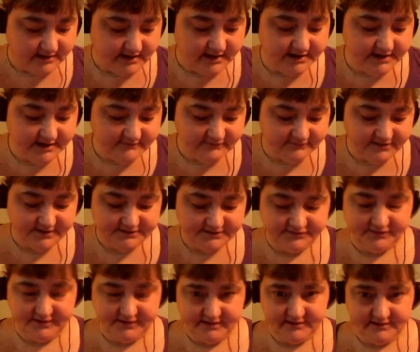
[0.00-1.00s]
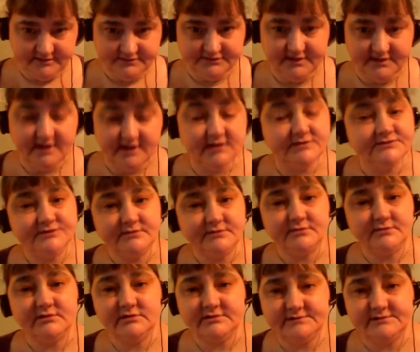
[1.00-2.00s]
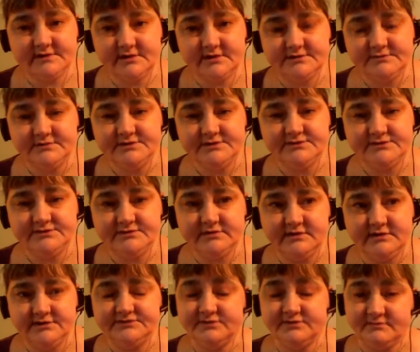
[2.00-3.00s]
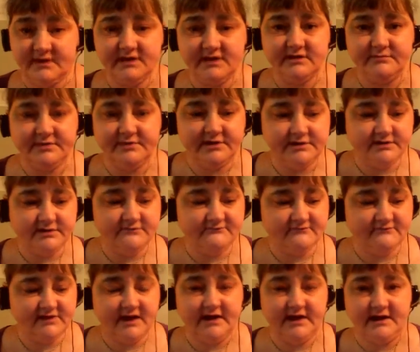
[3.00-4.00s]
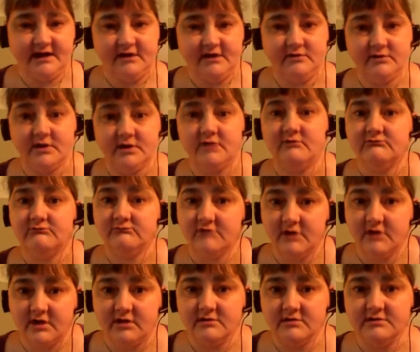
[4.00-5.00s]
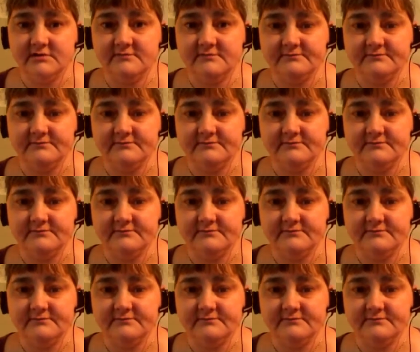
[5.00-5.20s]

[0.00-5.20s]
any of these things and similar judgments is, in my opinion, flat out wrong.